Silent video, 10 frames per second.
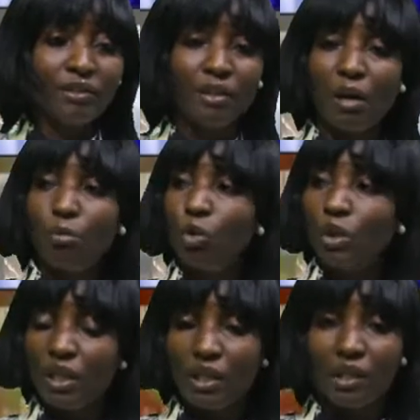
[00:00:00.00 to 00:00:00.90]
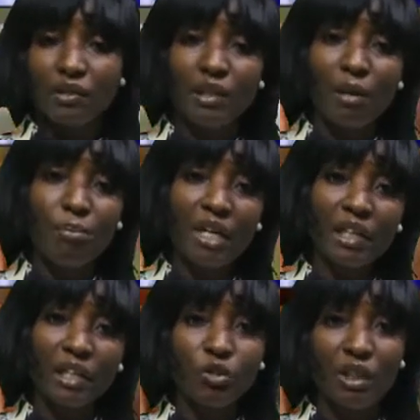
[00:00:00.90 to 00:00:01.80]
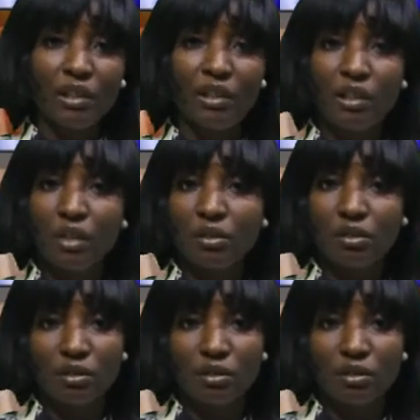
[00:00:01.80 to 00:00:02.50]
thing I'm looking at that men actually hate.